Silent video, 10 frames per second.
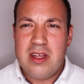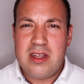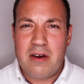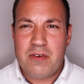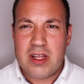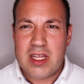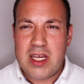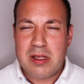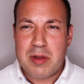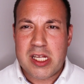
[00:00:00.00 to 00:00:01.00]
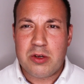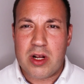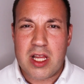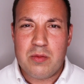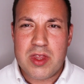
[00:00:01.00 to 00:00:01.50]
definitely he's been
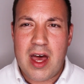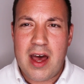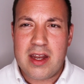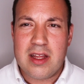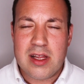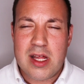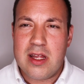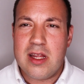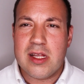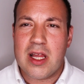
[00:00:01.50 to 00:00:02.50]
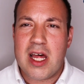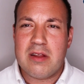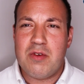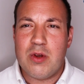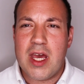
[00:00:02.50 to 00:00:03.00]
struggling with that in his
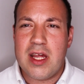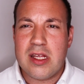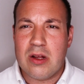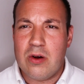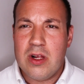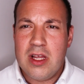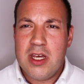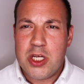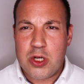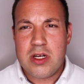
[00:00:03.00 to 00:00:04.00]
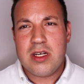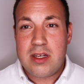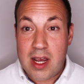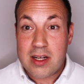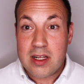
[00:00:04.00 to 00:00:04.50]
last few days. So
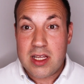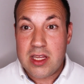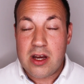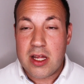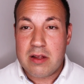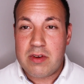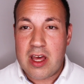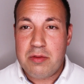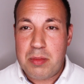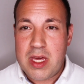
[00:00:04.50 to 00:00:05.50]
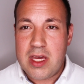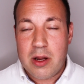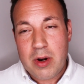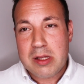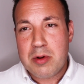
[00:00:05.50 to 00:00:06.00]
shouldn't technically the cause of death be
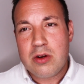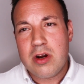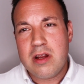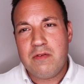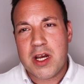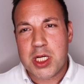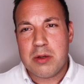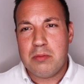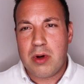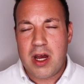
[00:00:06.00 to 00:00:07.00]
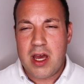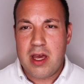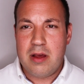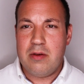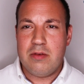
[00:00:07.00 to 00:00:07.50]
a respiratory infection
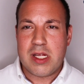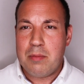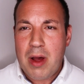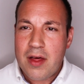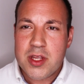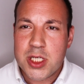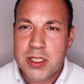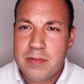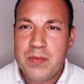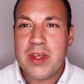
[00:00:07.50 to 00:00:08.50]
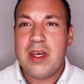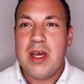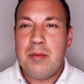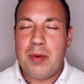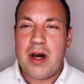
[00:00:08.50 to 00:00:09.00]
by some pathogen?
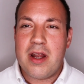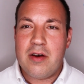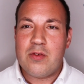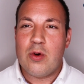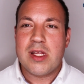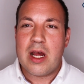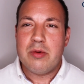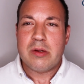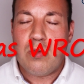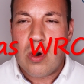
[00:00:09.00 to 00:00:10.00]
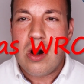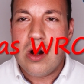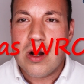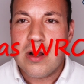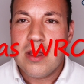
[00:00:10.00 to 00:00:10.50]
But of course I was
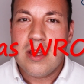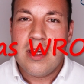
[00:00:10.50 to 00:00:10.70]
wrong.